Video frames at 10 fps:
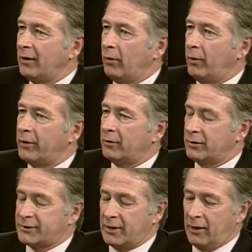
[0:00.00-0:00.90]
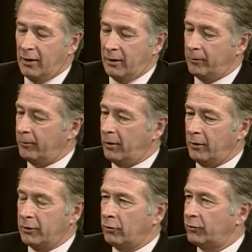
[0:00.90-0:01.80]
whether it's
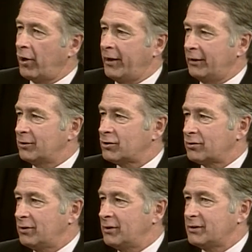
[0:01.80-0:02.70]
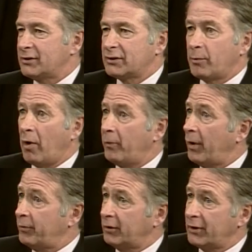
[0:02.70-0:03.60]
dying industries, small
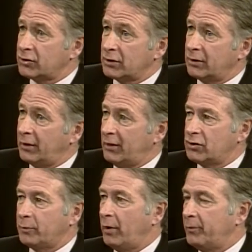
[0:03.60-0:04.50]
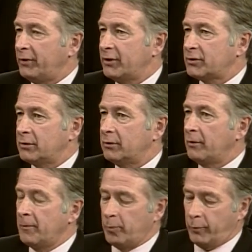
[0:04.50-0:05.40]
population, aging population.
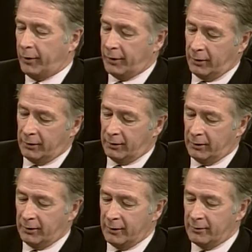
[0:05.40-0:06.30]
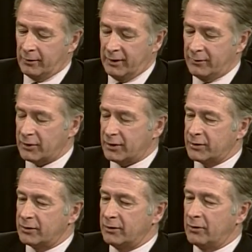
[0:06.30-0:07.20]
But it leaves
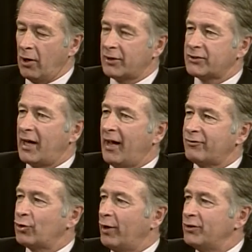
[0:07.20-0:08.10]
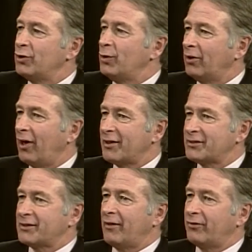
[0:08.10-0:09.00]
us not to have to undo a lot of
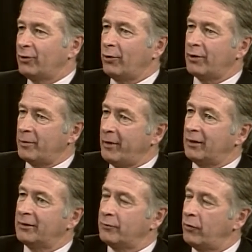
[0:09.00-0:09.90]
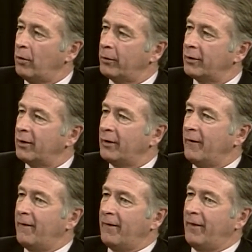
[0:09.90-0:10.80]
stuff in order to make a leap forward. Mm-hmm.
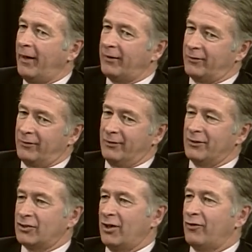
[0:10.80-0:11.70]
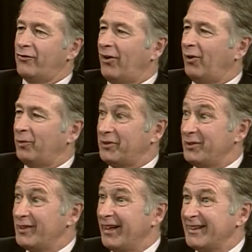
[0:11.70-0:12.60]
That is going to fall with
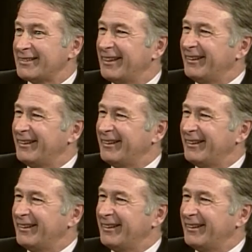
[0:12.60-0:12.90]
you guys.